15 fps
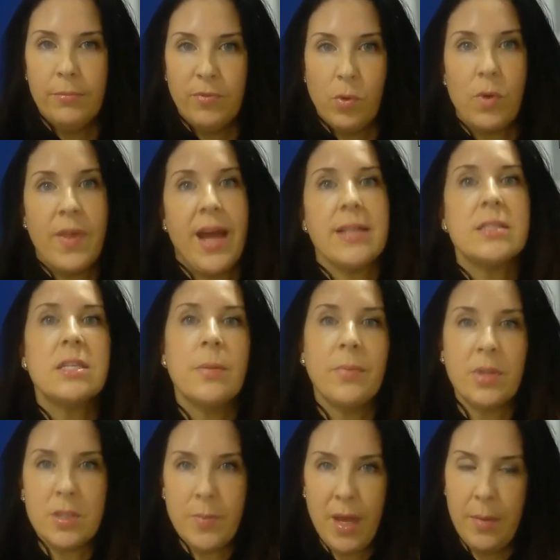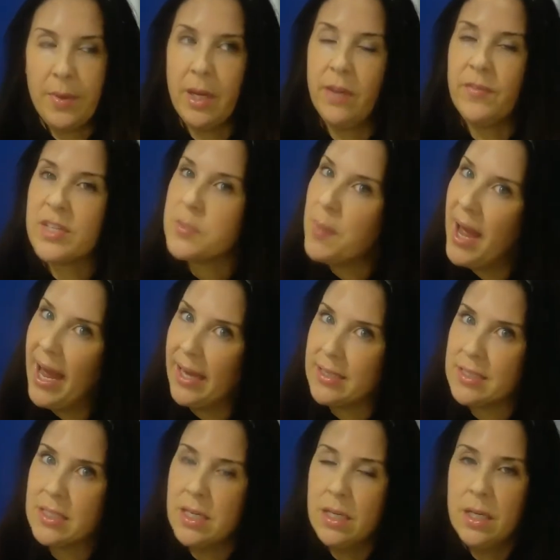that stimulus payment if it's
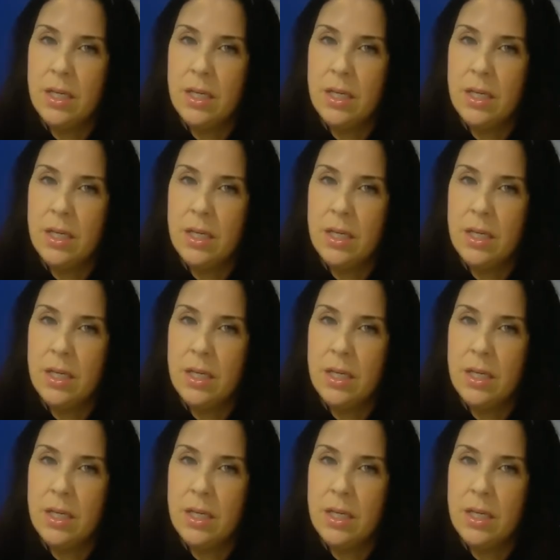passed.